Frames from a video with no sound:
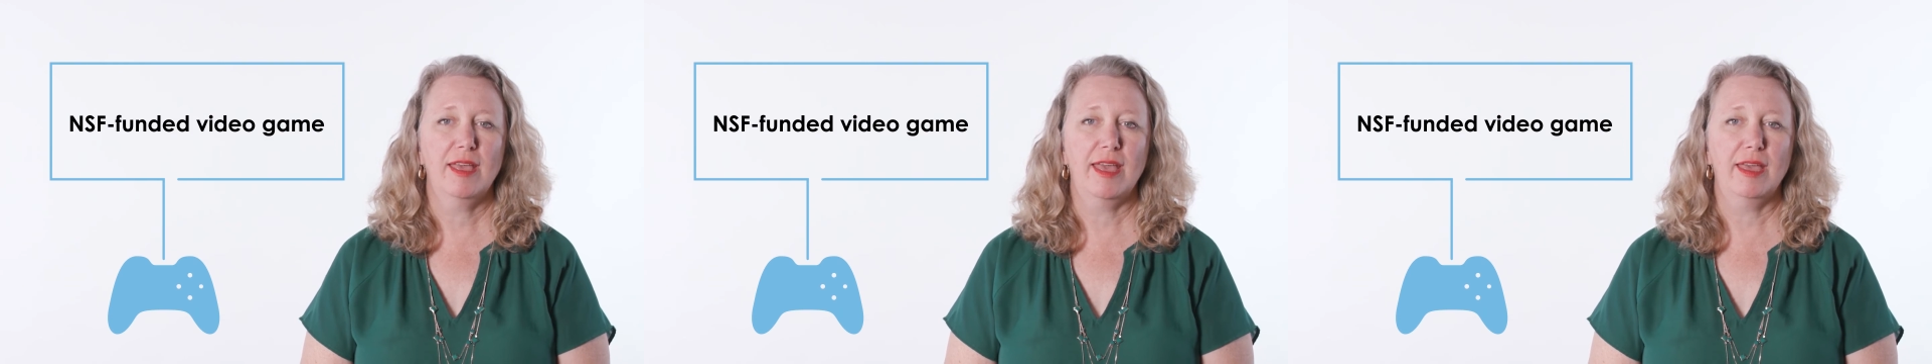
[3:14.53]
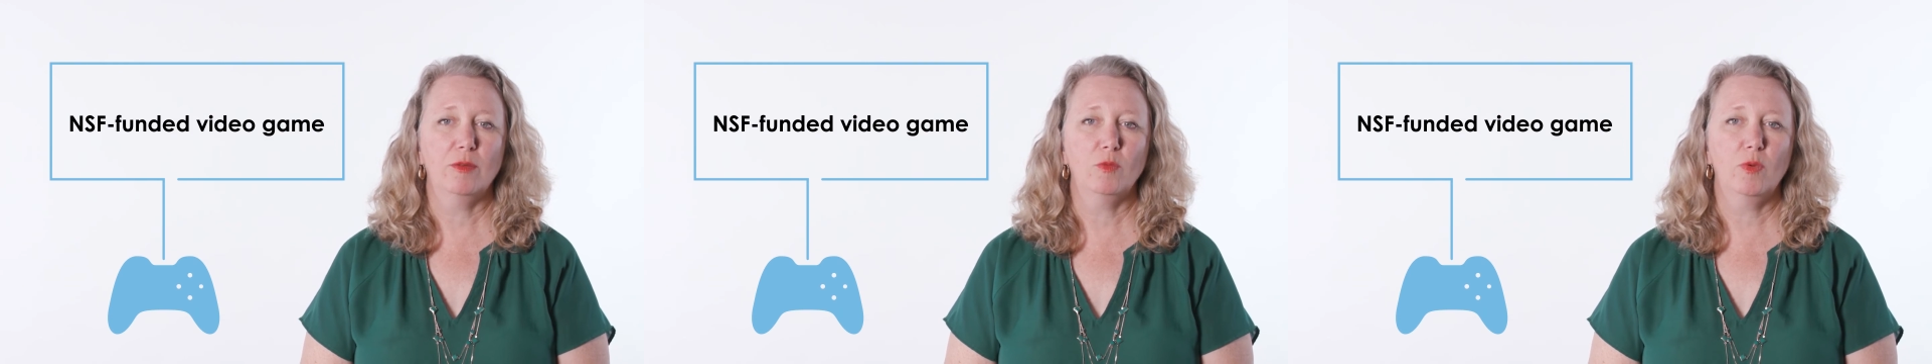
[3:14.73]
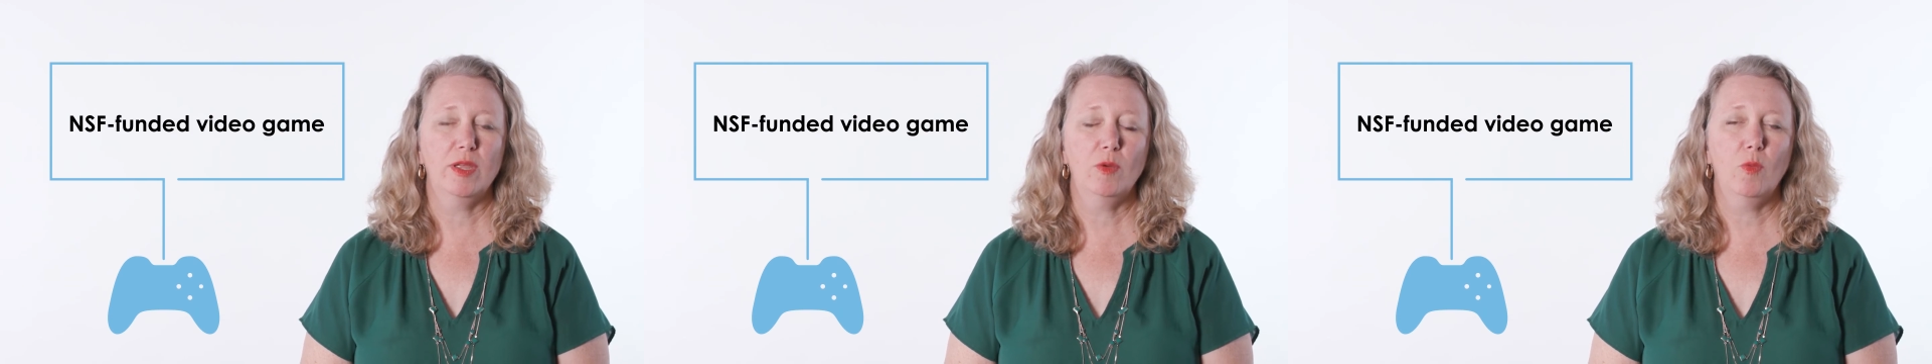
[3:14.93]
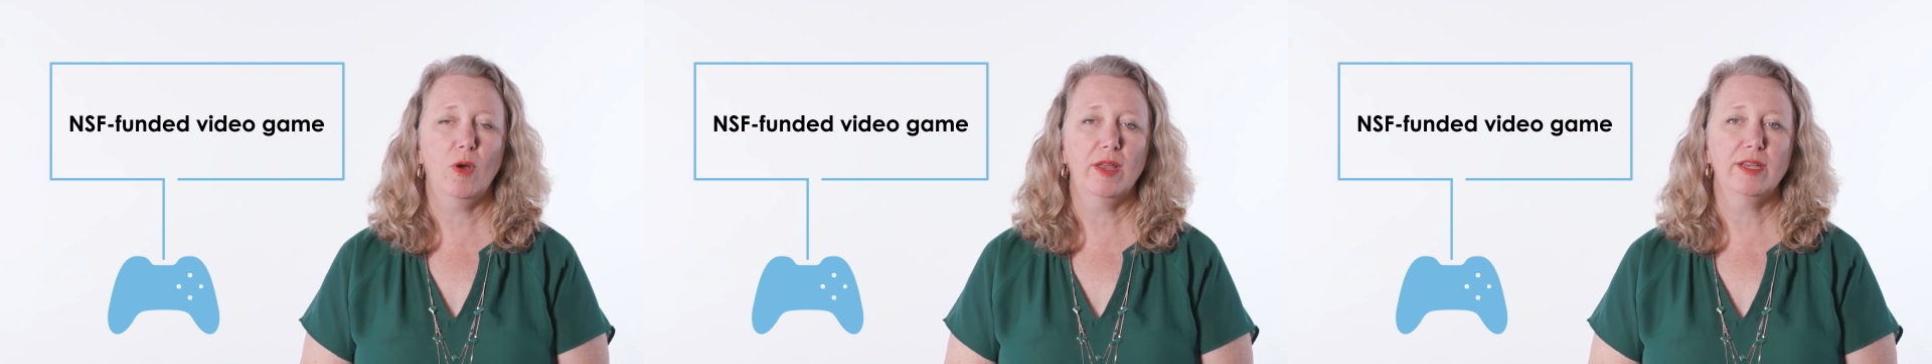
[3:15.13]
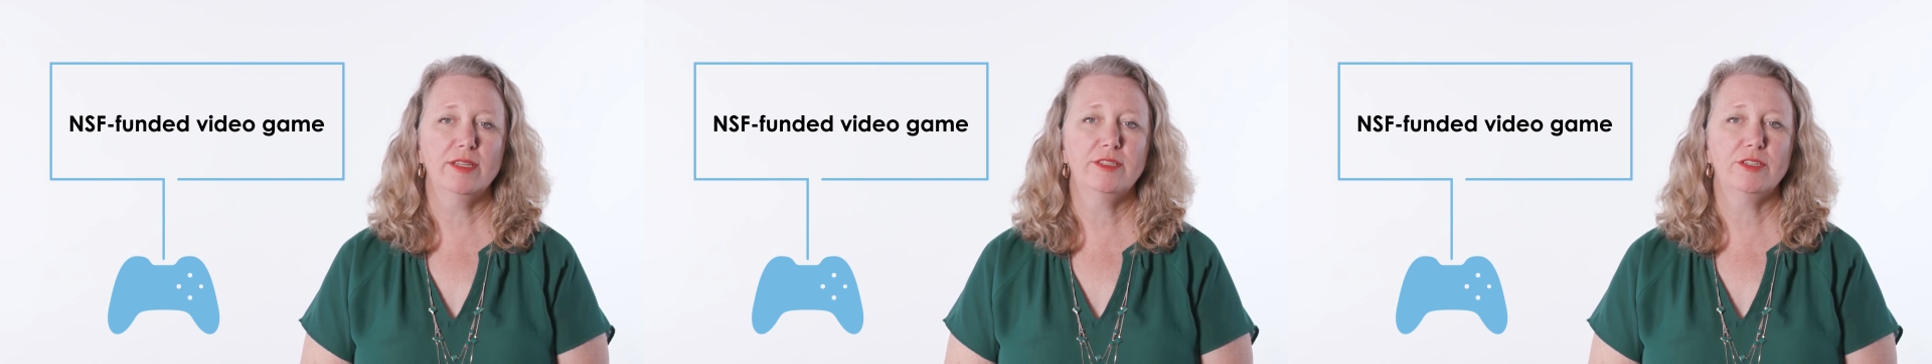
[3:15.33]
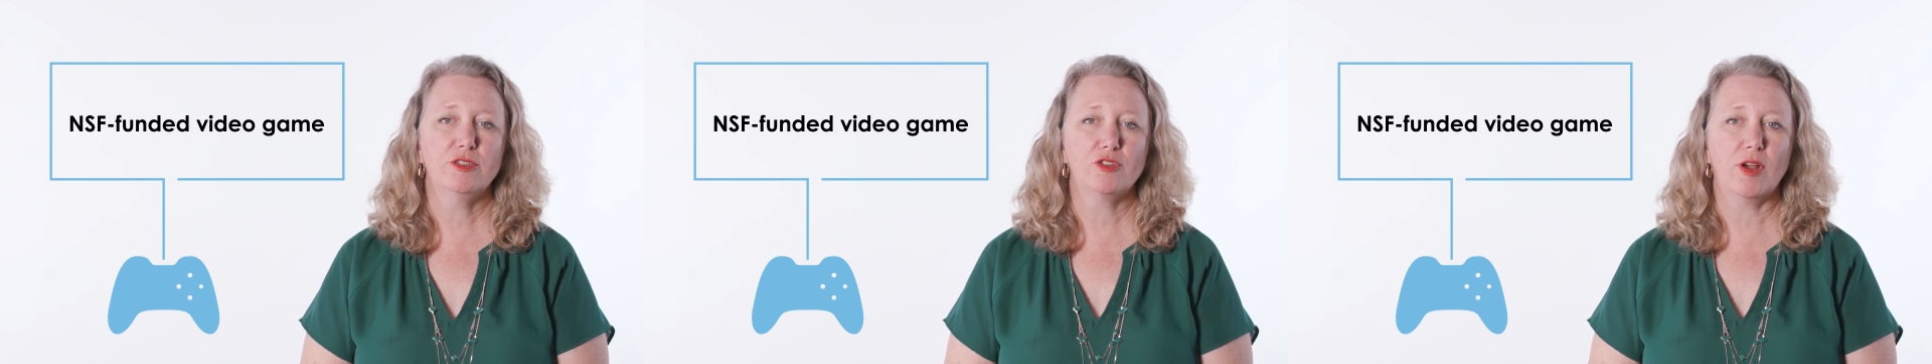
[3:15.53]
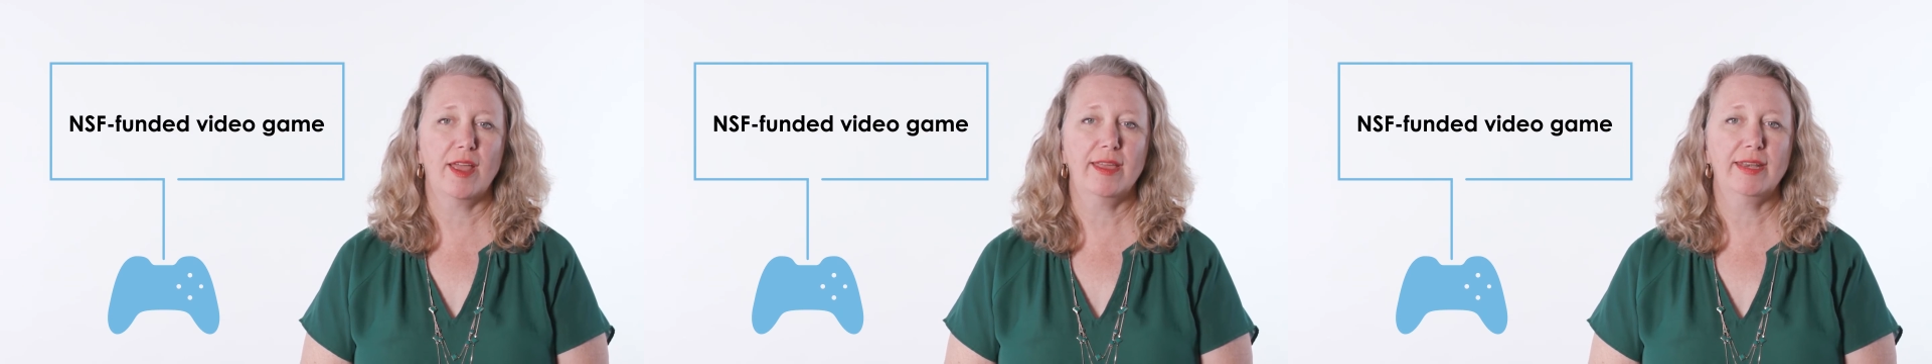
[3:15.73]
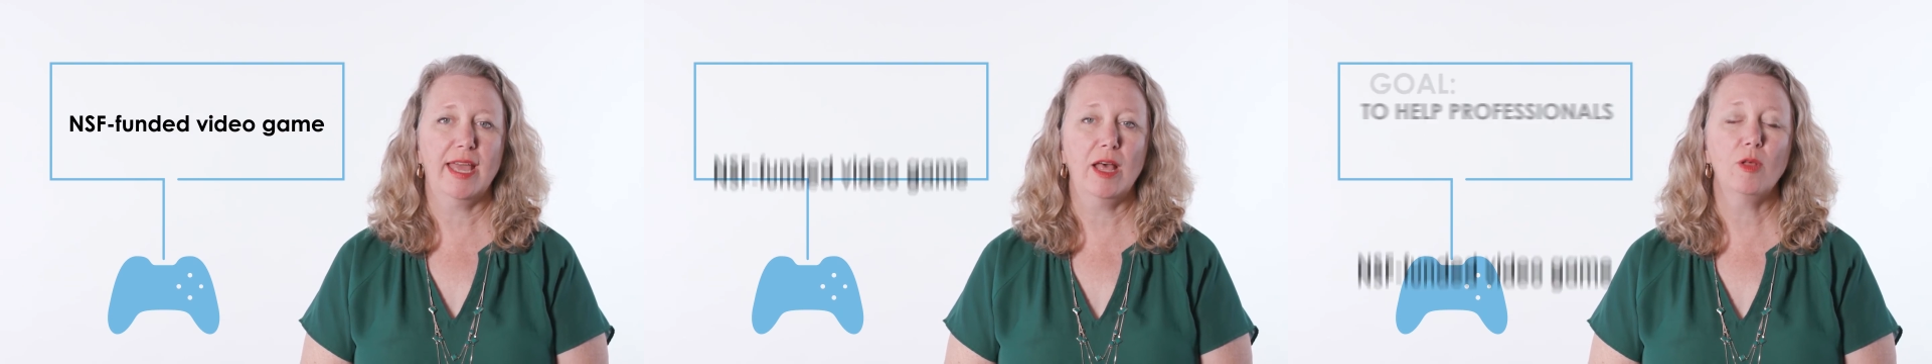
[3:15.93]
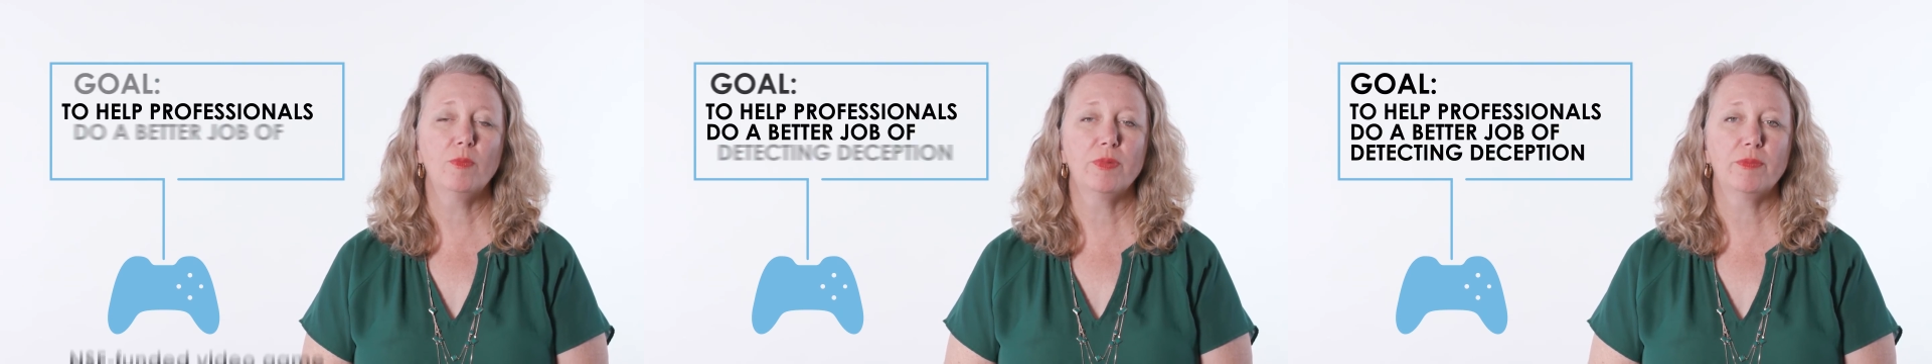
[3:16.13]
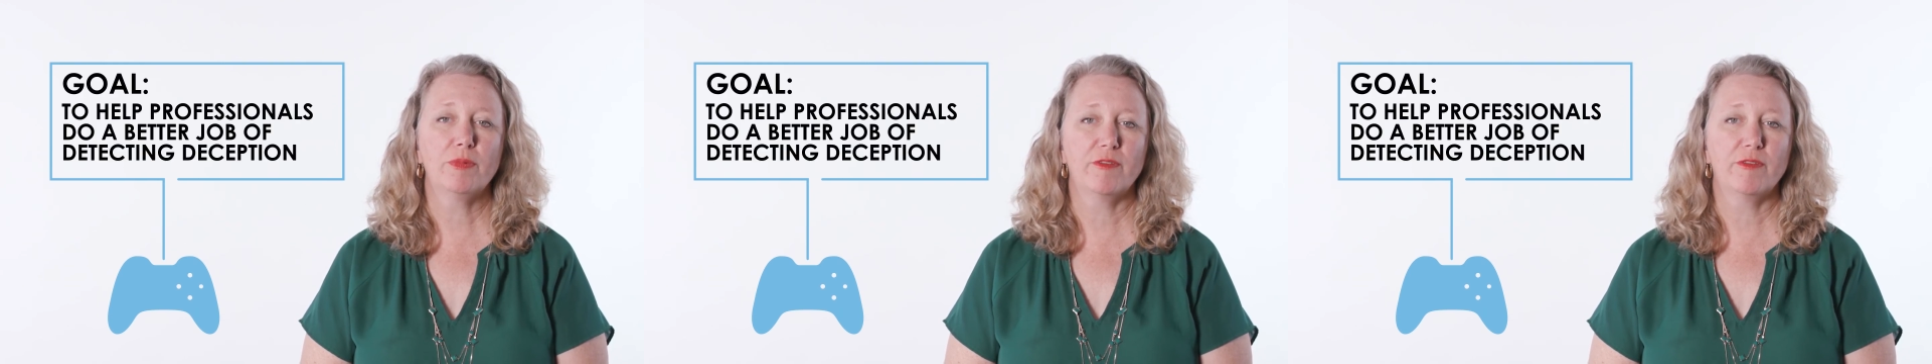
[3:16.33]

And we wanted to try and help